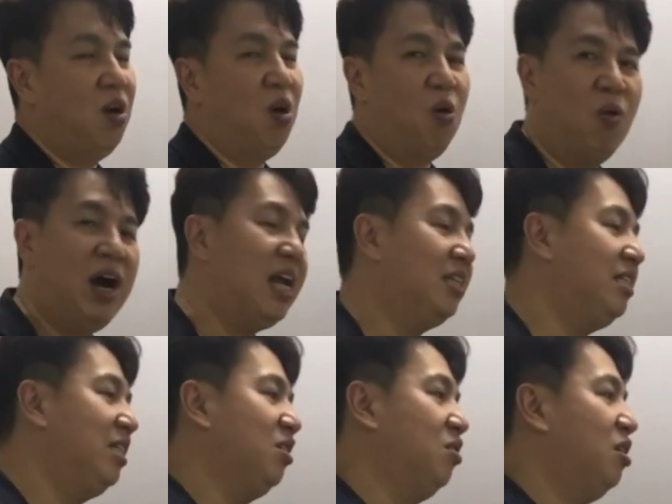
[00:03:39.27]
Why is
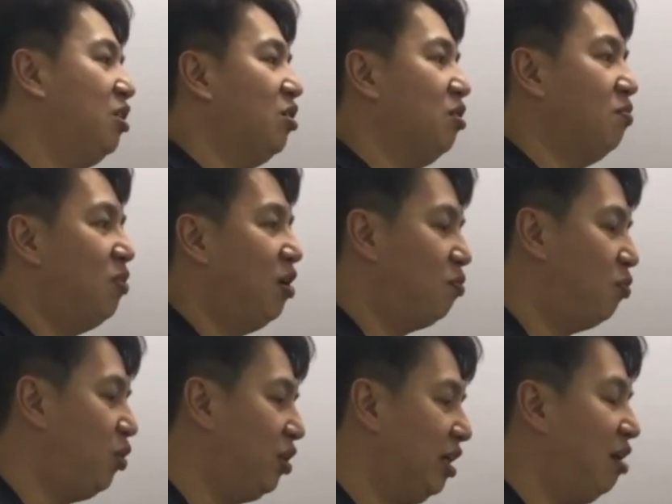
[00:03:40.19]
it you need to
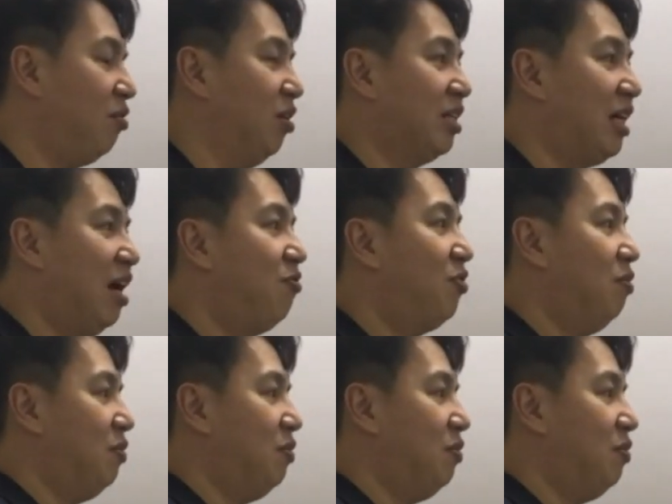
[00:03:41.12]
put down your time frame?